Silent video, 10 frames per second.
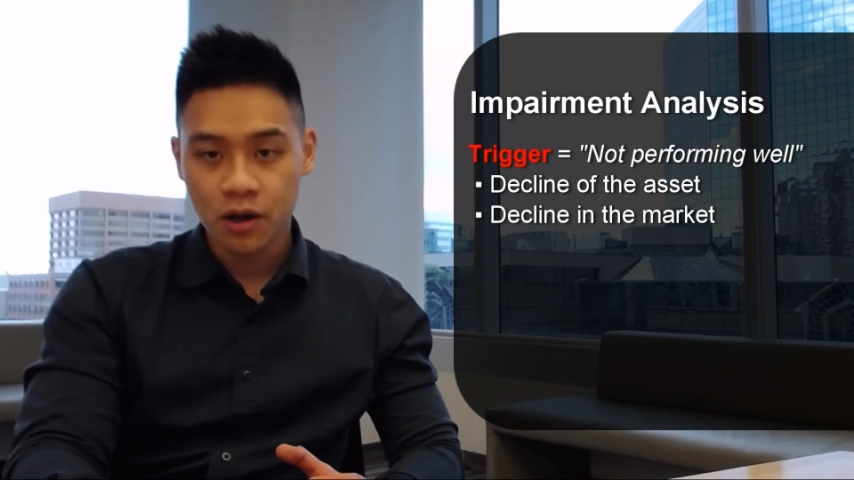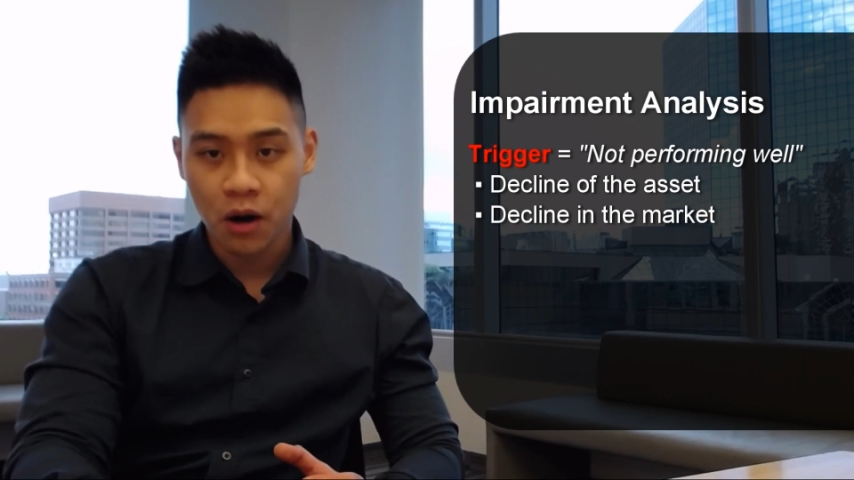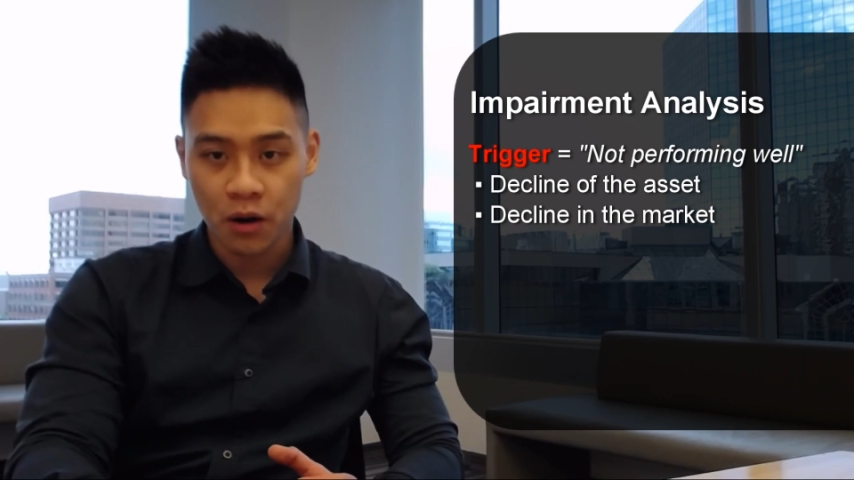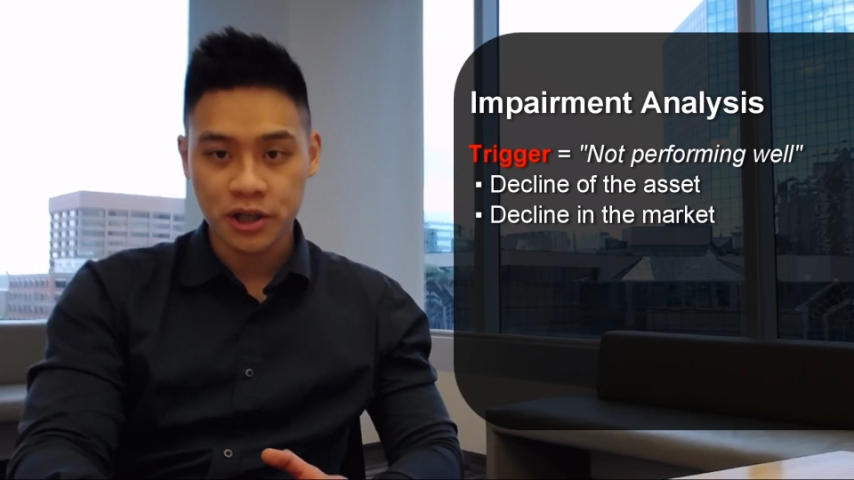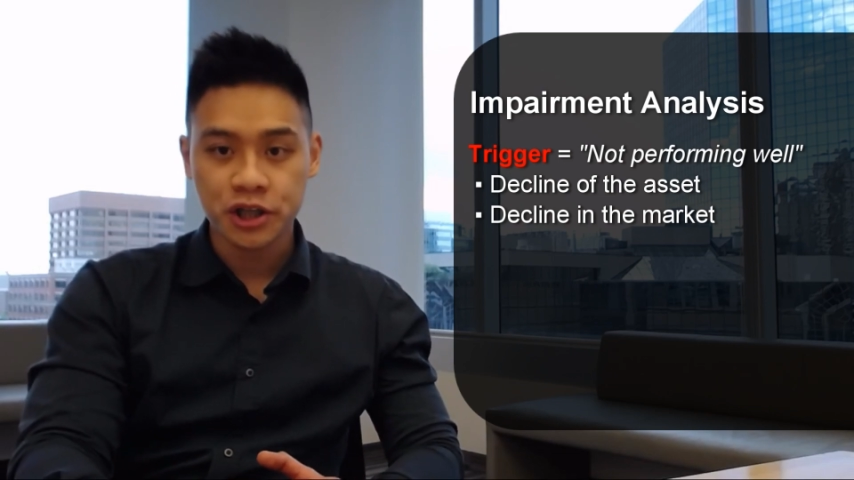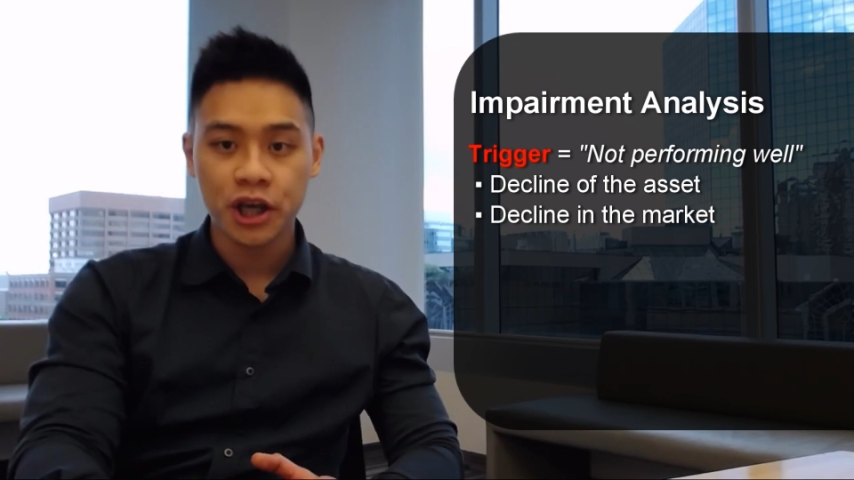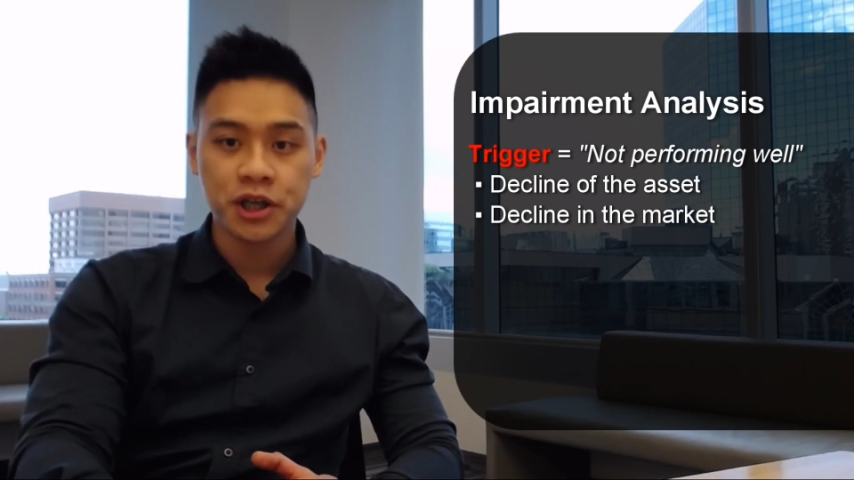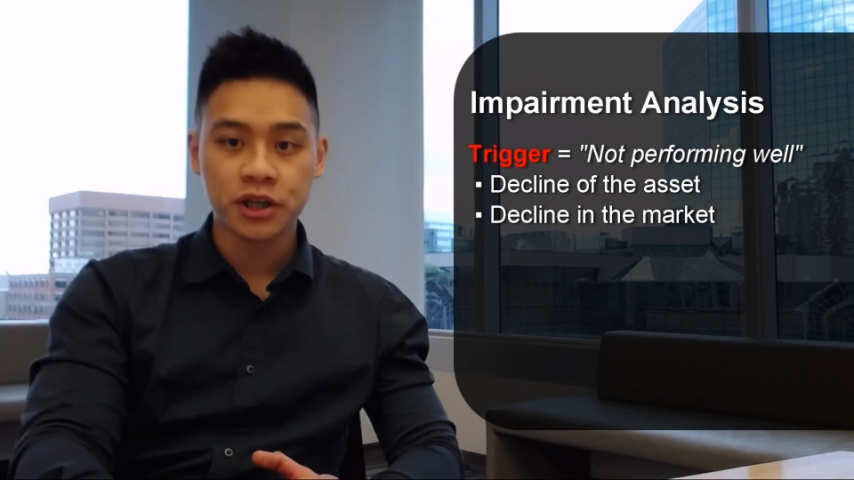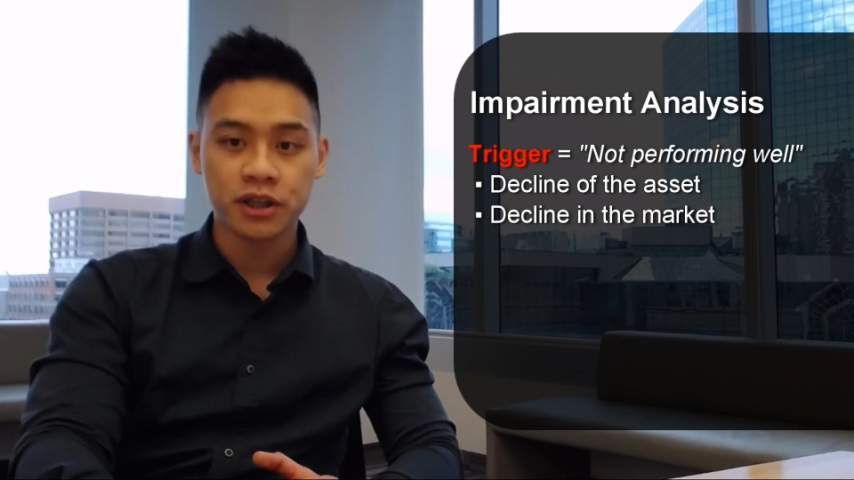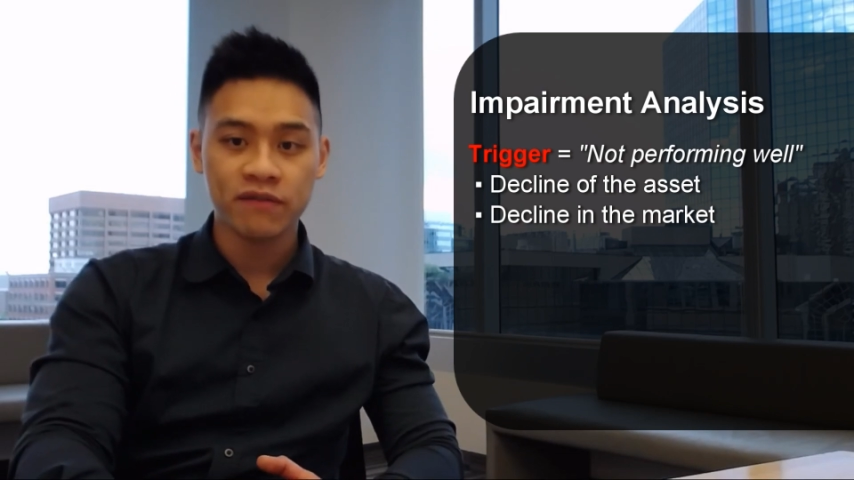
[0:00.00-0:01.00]
or a
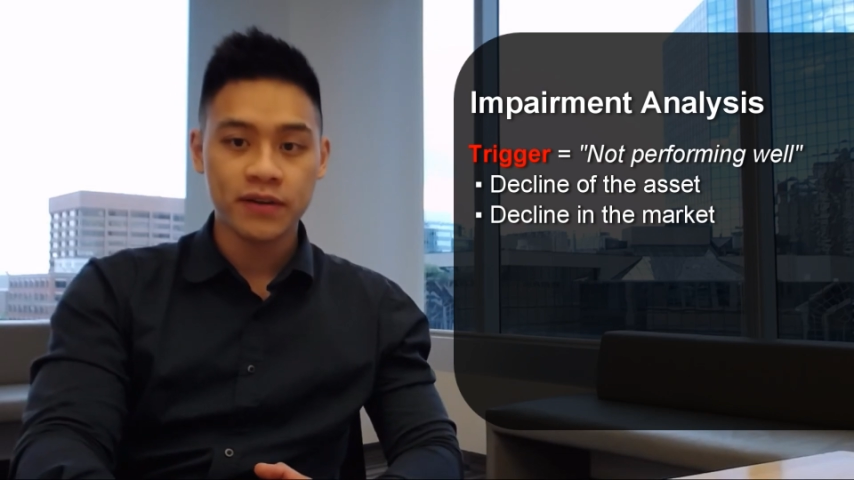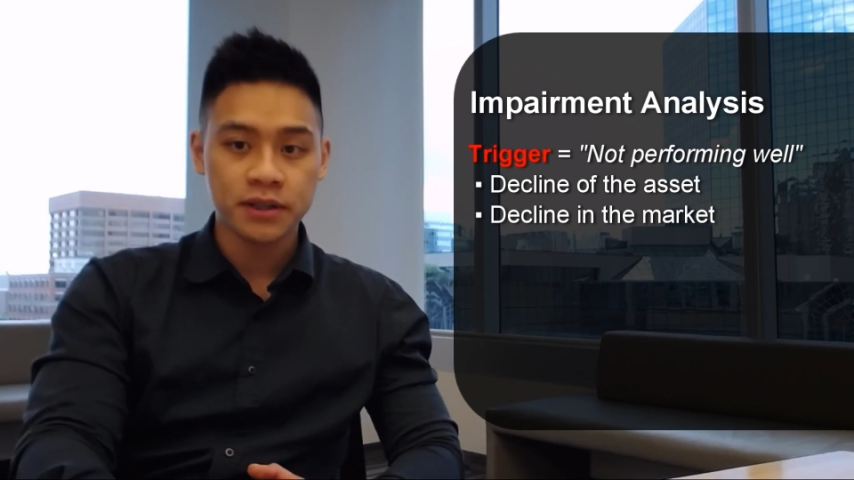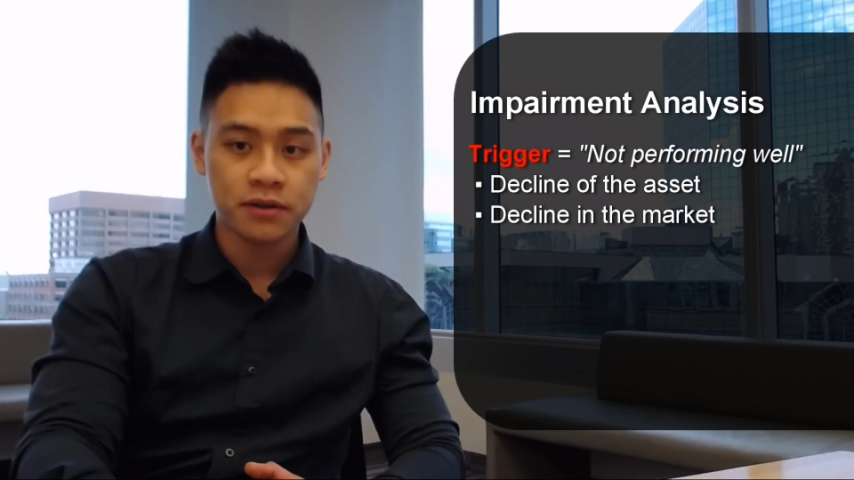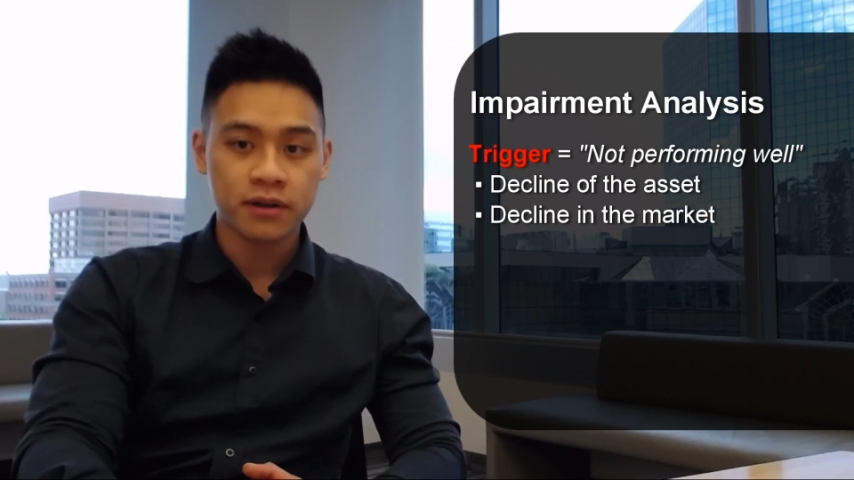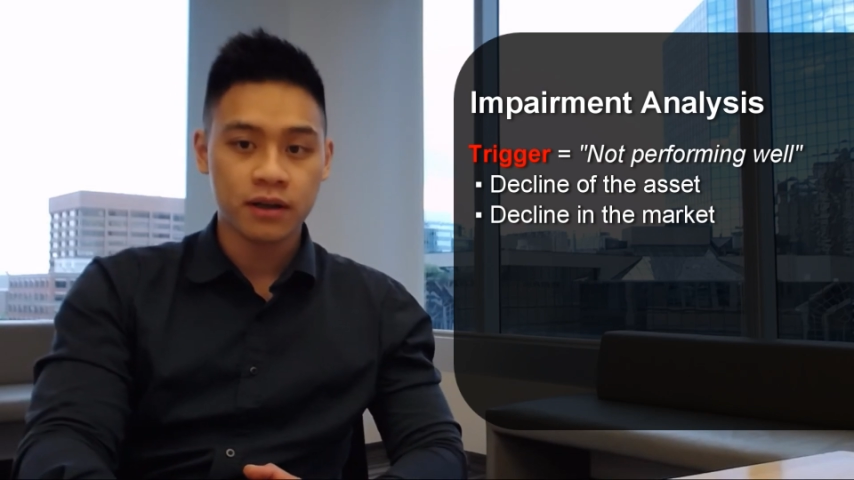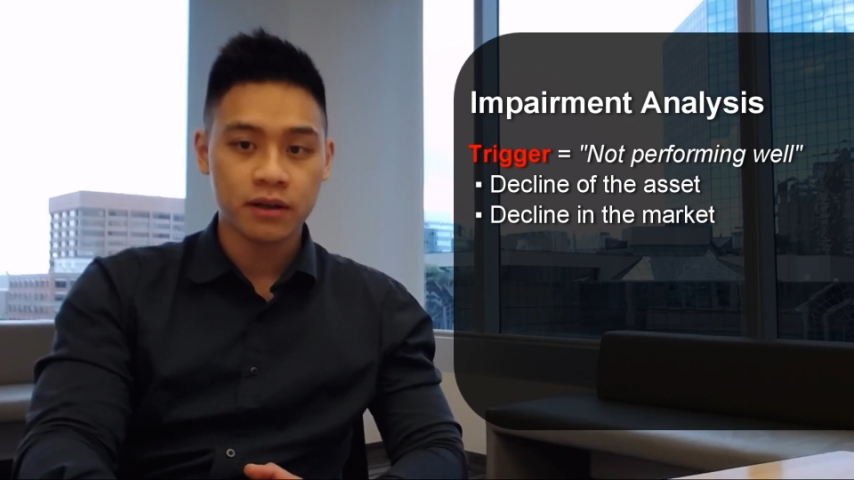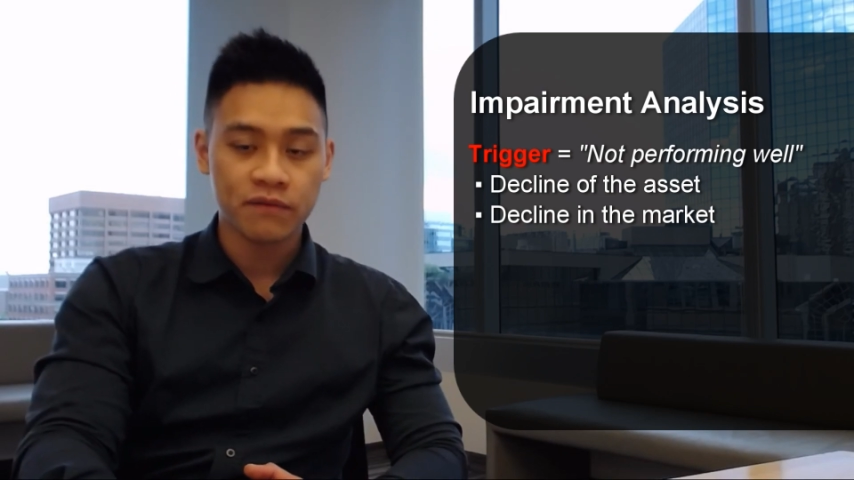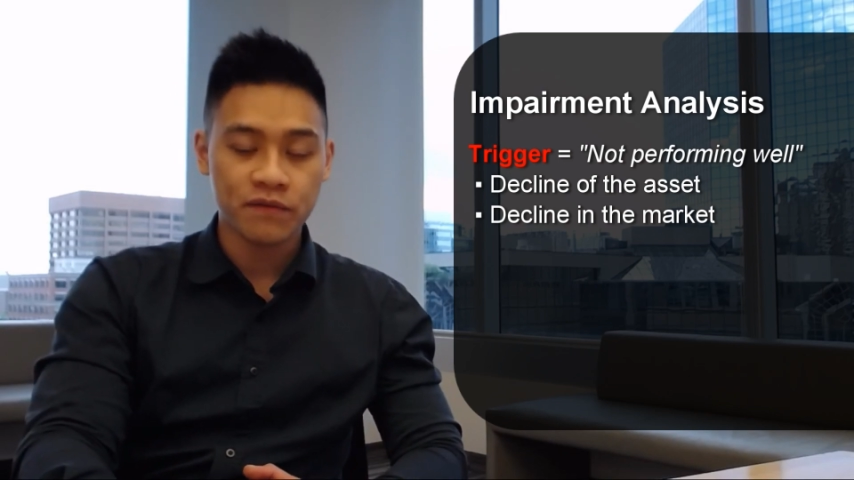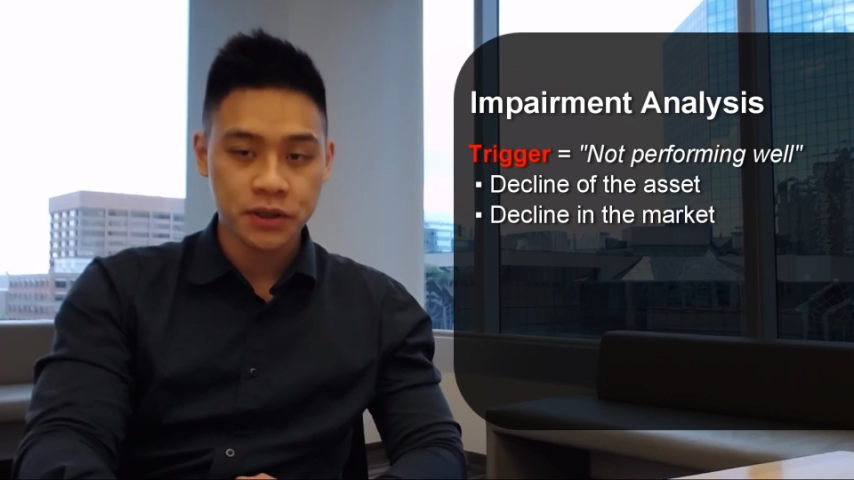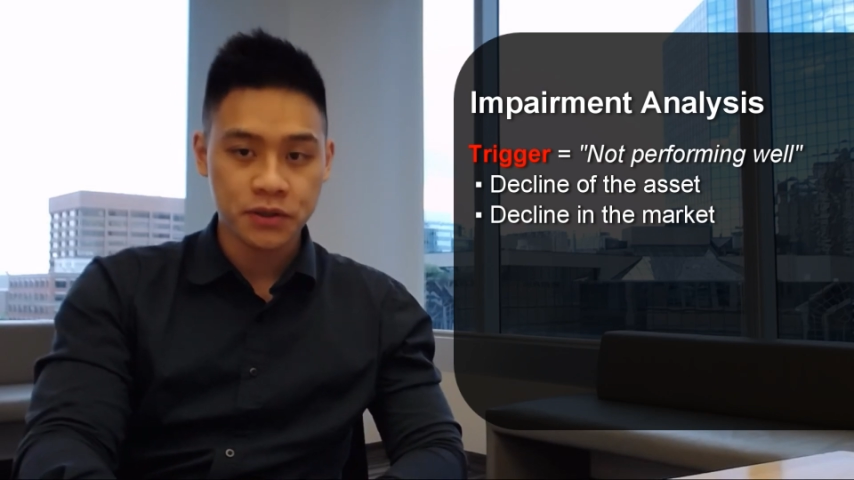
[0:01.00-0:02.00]
change in the
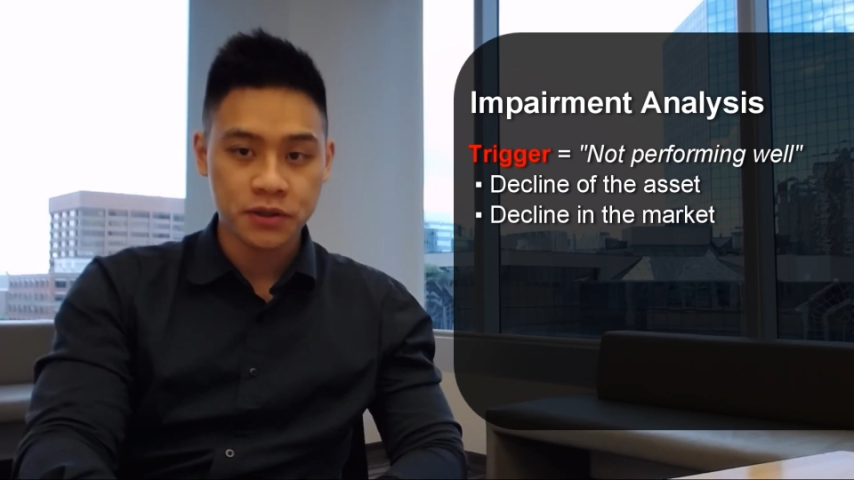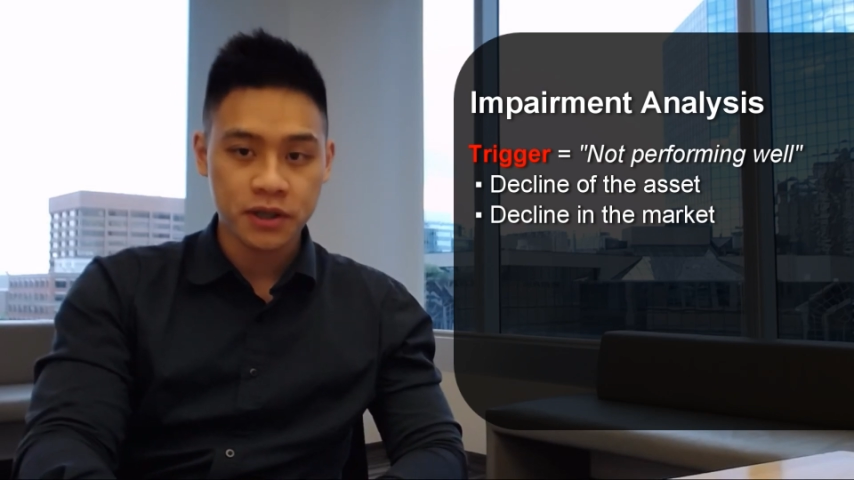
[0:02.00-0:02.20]
physical